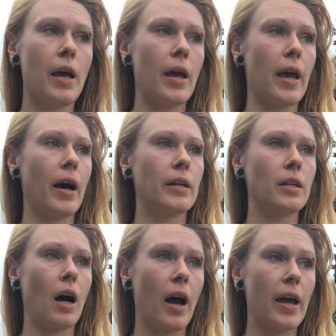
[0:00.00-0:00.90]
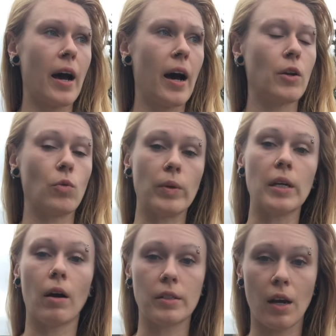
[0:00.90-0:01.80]
and I had a really
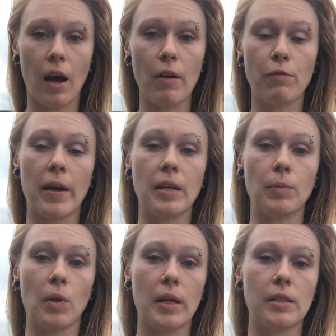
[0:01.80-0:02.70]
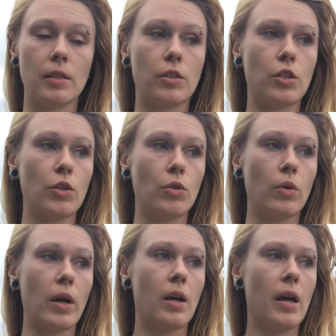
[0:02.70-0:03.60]
hard time finding places to
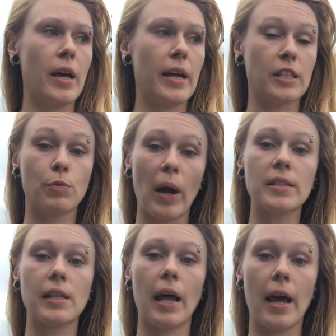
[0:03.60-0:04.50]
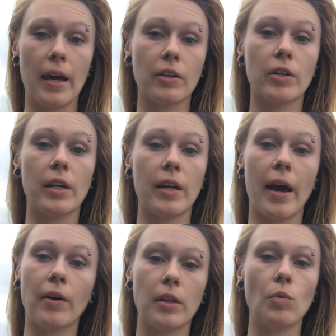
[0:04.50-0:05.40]
express that anger in a
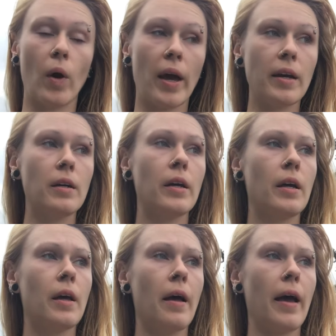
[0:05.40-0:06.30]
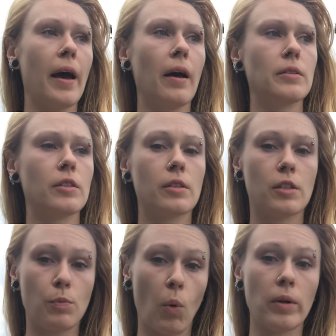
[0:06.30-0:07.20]
healthy way. And
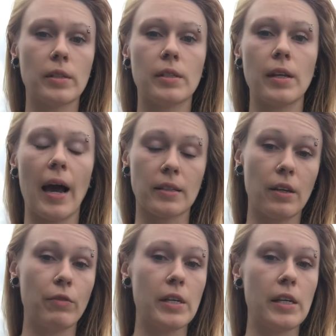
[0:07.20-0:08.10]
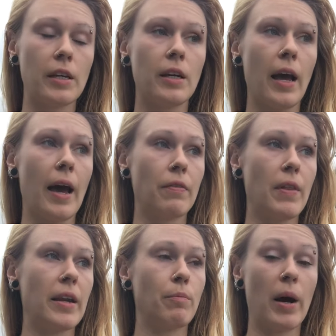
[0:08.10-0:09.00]
sports, activity, and
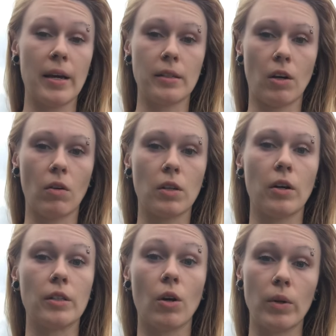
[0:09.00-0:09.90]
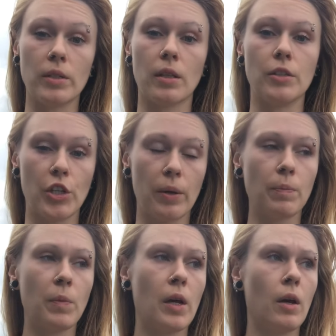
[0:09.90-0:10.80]
then in my adulthood, going to the
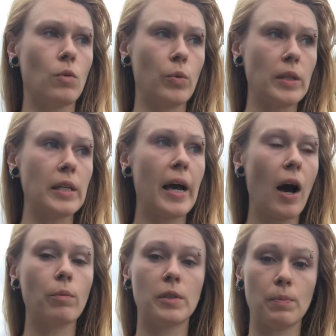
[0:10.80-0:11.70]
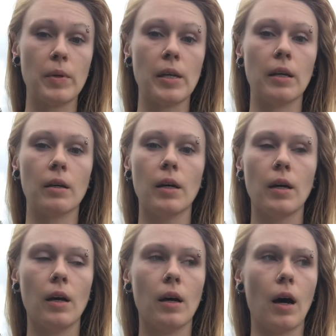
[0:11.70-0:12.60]
gym really helped me
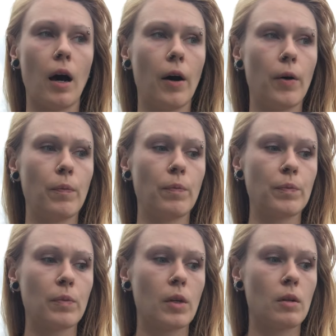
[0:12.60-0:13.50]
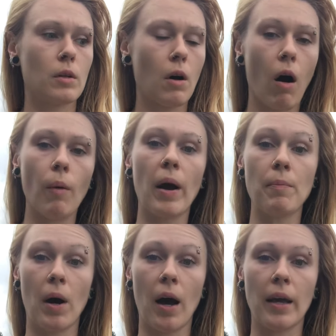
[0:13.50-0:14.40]
um, calm my
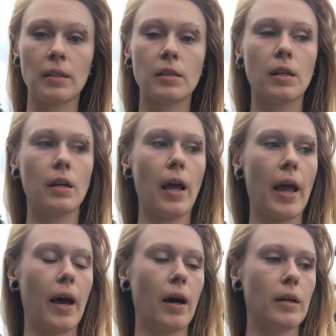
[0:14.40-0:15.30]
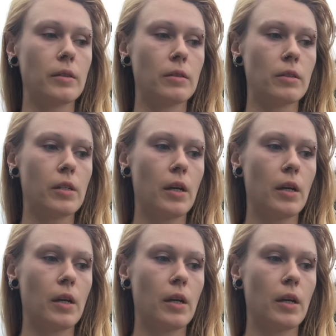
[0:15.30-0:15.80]
mind and